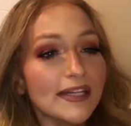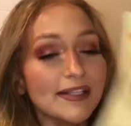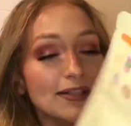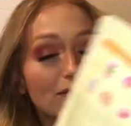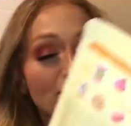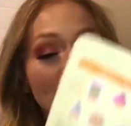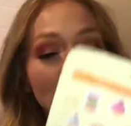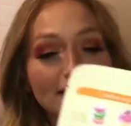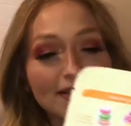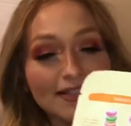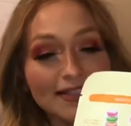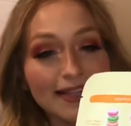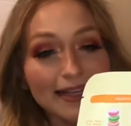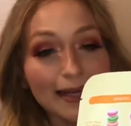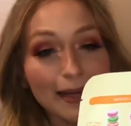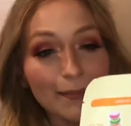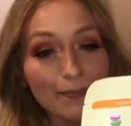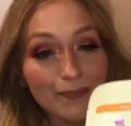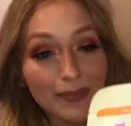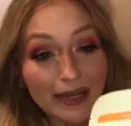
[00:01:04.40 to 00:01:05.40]
So this is like
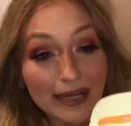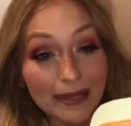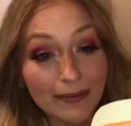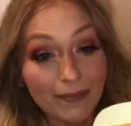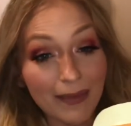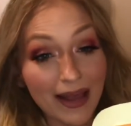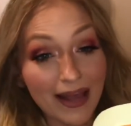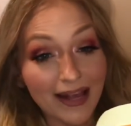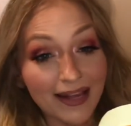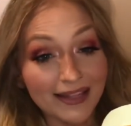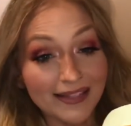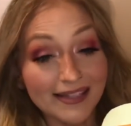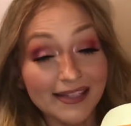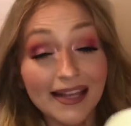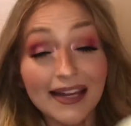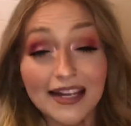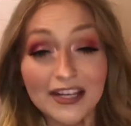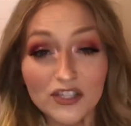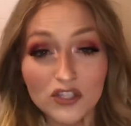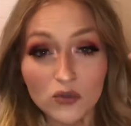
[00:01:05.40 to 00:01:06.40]
a mini mask. It
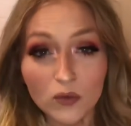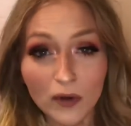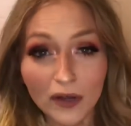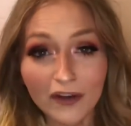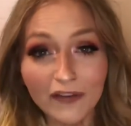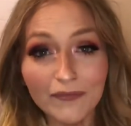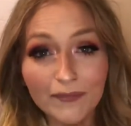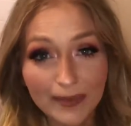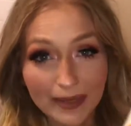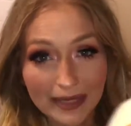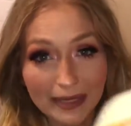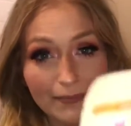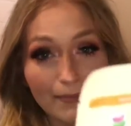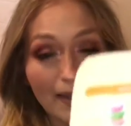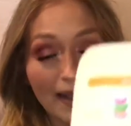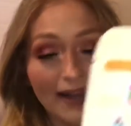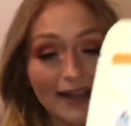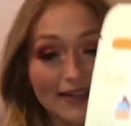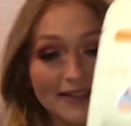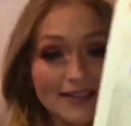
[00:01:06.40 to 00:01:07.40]
has 12 mini
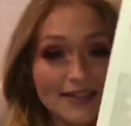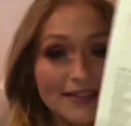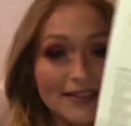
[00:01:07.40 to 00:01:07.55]
masks.